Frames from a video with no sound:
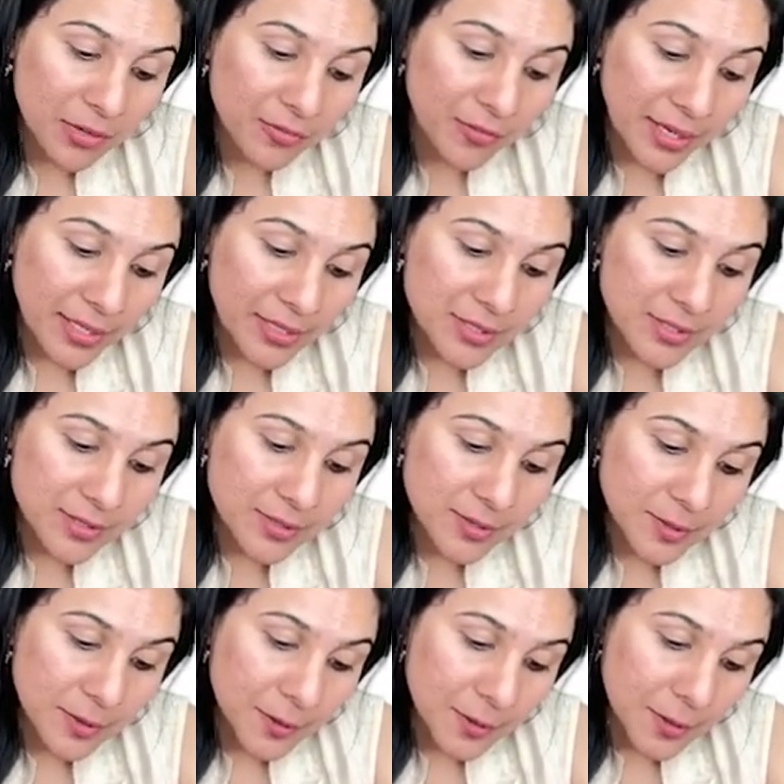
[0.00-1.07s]
effects.
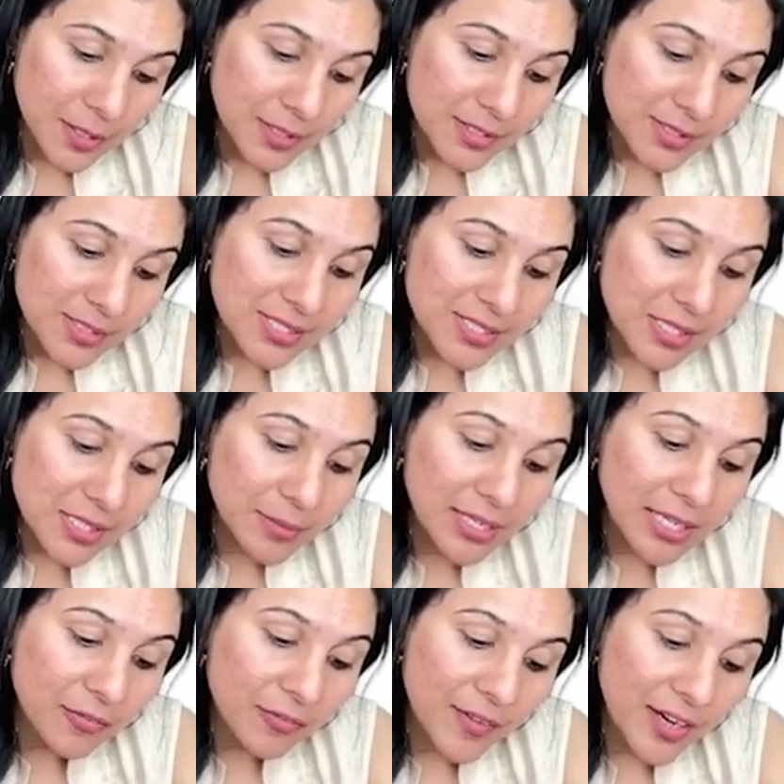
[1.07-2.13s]

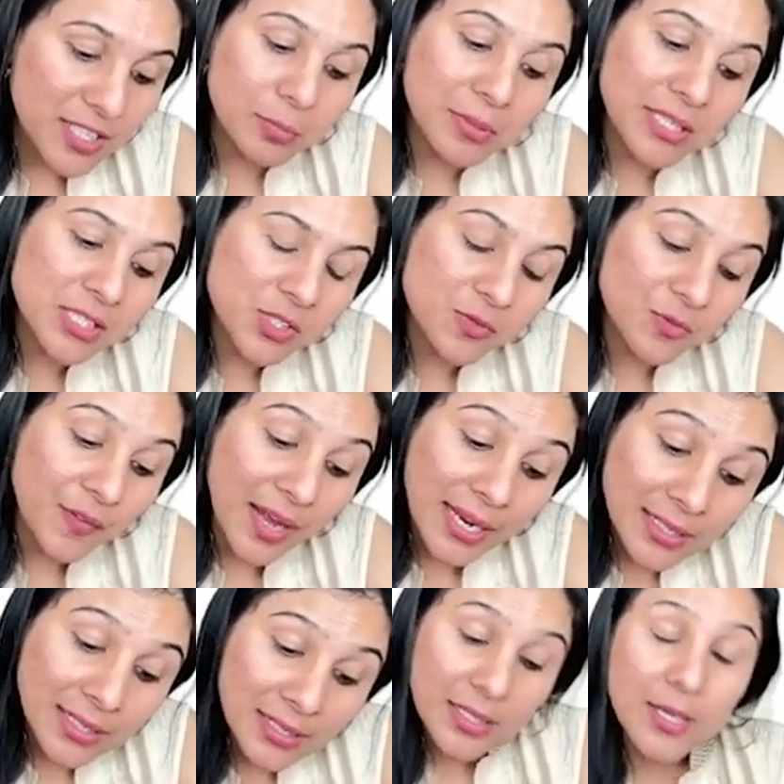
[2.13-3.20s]
Systemic effect means
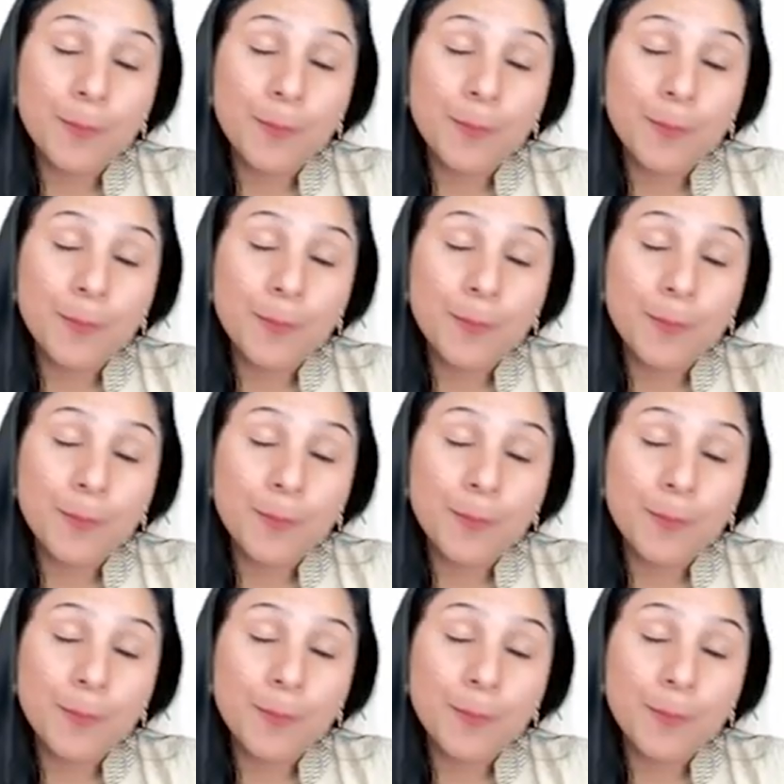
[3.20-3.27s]
when